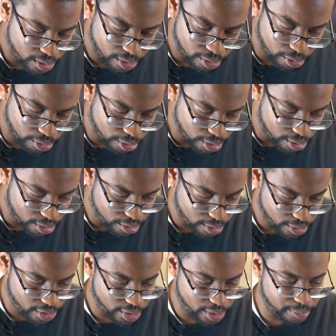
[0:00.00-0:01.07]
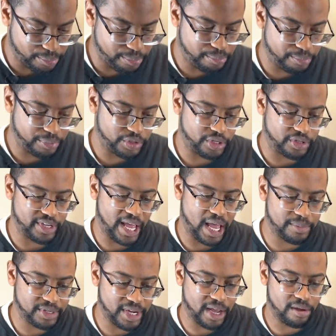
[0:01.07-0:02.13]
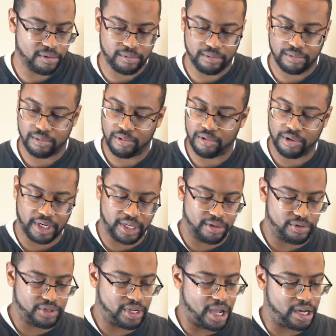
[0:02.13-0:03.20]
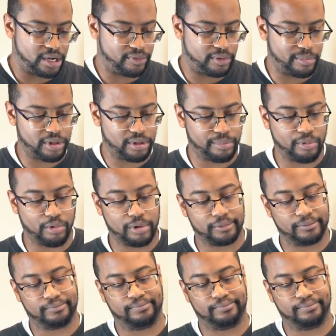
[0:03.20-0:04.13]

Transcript: You look, you could push the tabs down on either side of the motherboard.